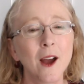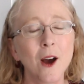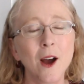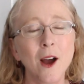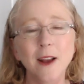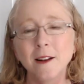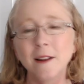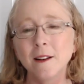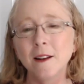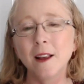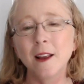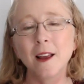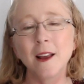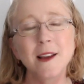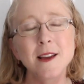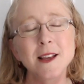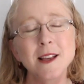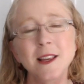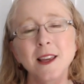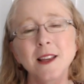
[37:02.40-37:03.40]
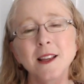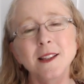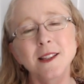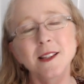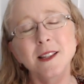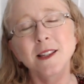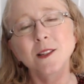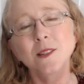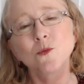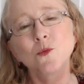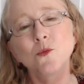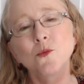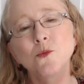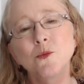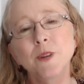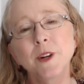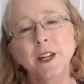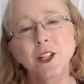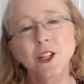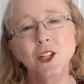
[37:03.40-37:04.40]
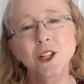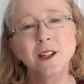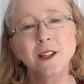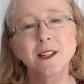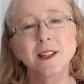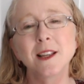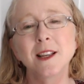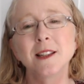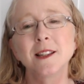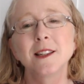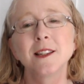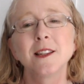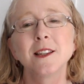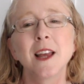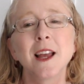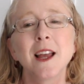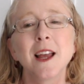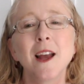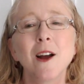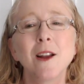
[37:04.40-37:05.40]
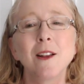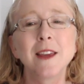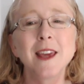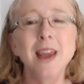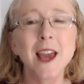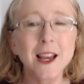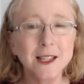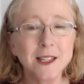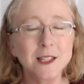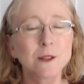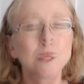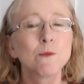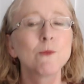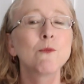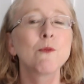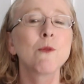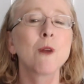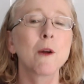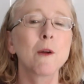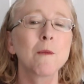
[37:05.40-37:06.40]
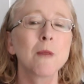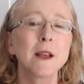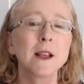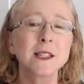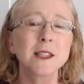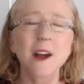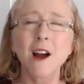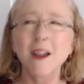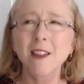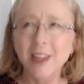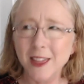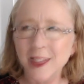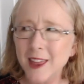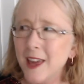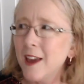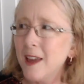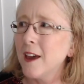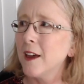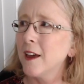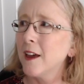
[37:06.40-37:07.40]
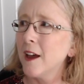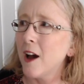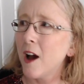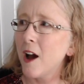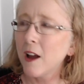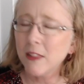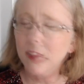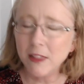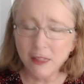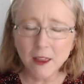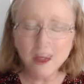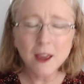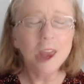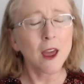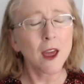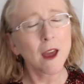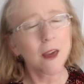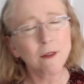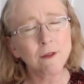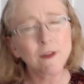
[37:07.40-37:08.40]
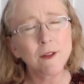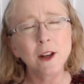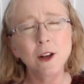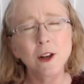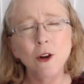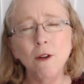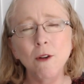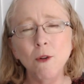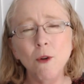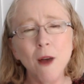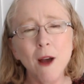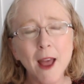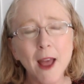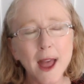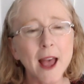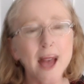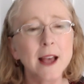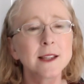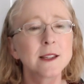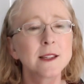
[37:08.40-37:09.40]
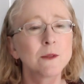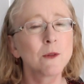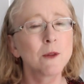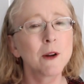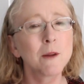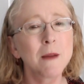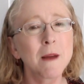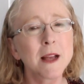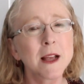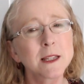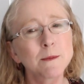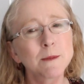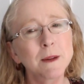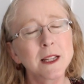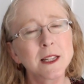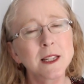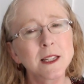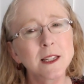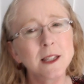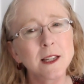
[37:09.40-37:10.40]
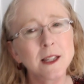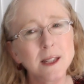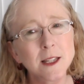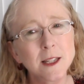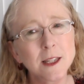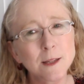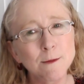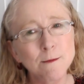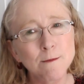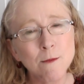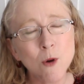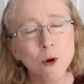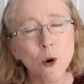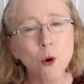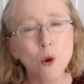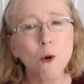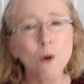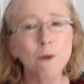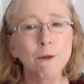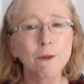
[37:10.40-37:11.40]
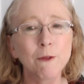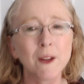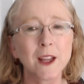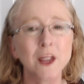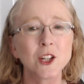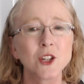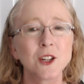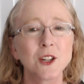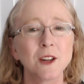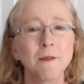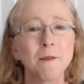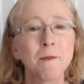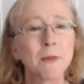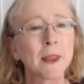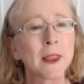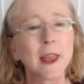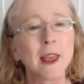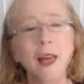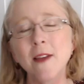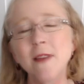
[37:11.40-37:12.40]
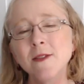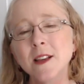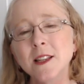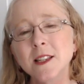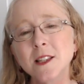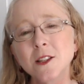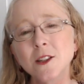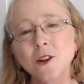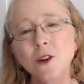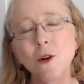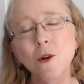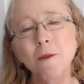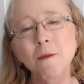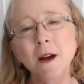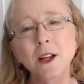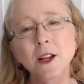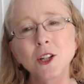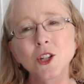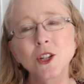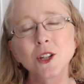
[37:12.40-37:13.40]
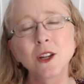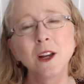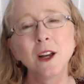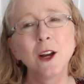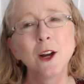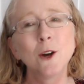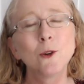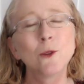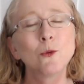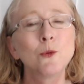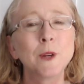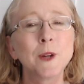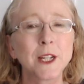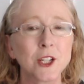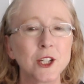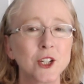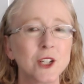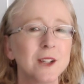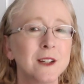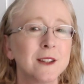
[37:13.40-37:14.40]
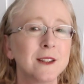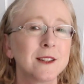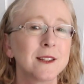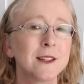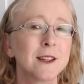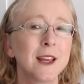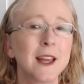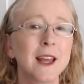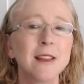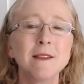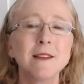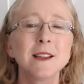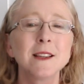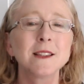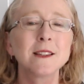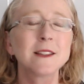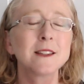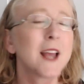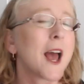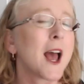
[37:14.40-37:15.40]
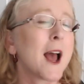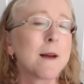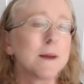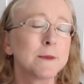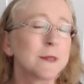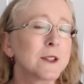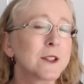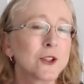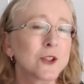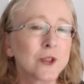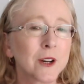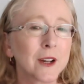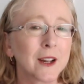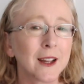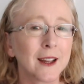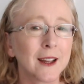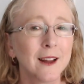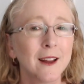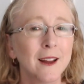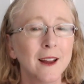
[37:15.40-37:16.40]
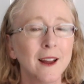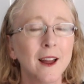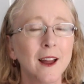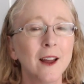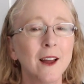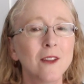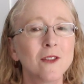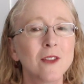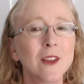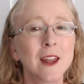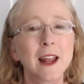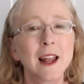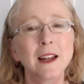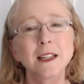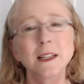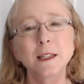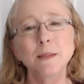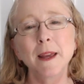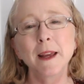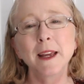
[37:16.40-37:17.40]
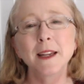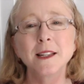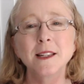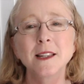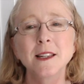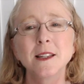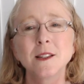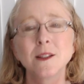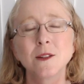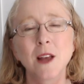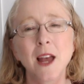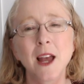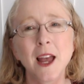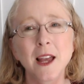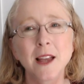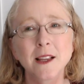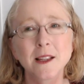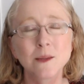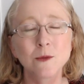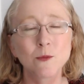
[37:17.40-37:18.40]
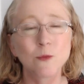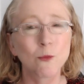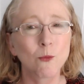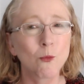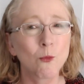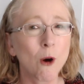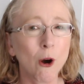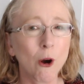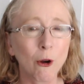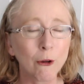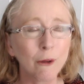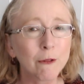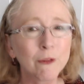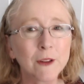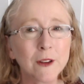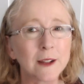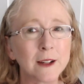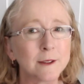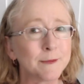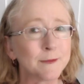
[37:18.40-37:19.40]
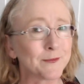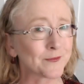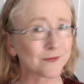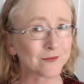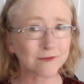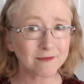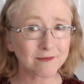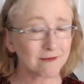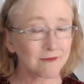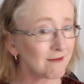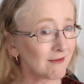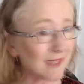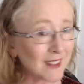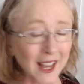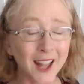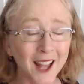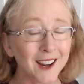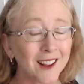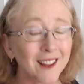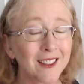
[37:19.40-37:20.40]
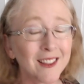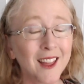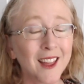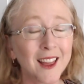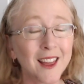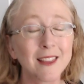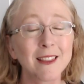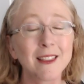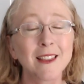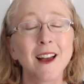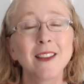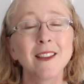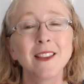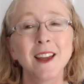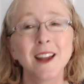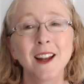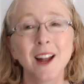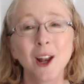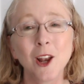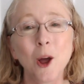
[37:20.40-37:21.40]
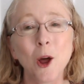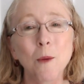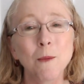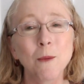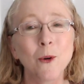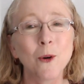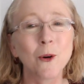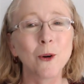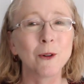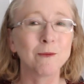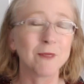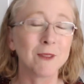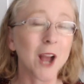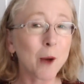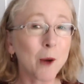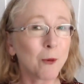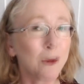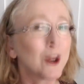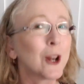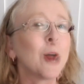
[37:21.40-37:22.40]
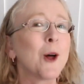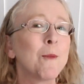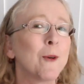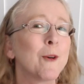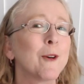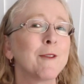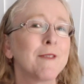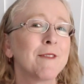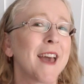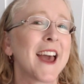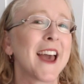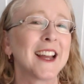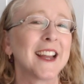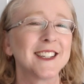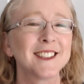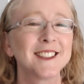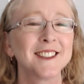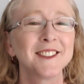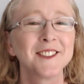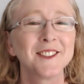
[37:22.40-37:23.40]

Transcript: and it's this richness. It's, yes, romance. I think every novel has a romance, but it's a small feature, and there's so much richness in this tapestry that Alice Peters has woven. And I think that I want a lot more of that.